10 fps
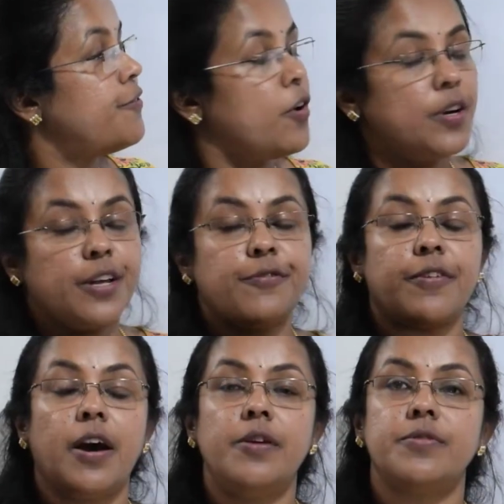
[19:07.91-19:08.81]

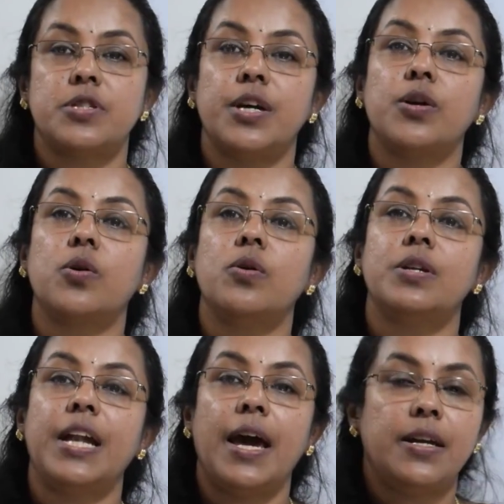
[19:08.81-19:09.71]
45, 0,
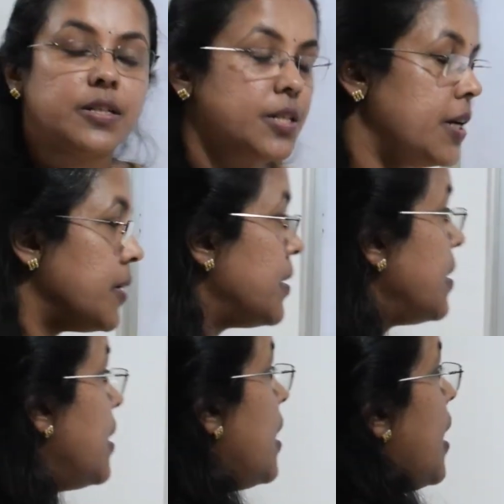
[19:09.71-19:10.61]
90.
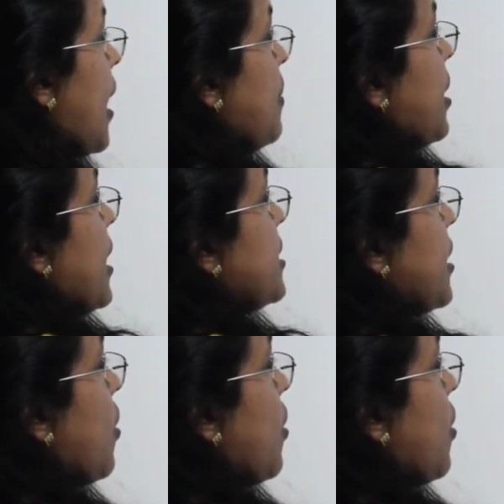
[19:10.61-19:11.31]
I am writing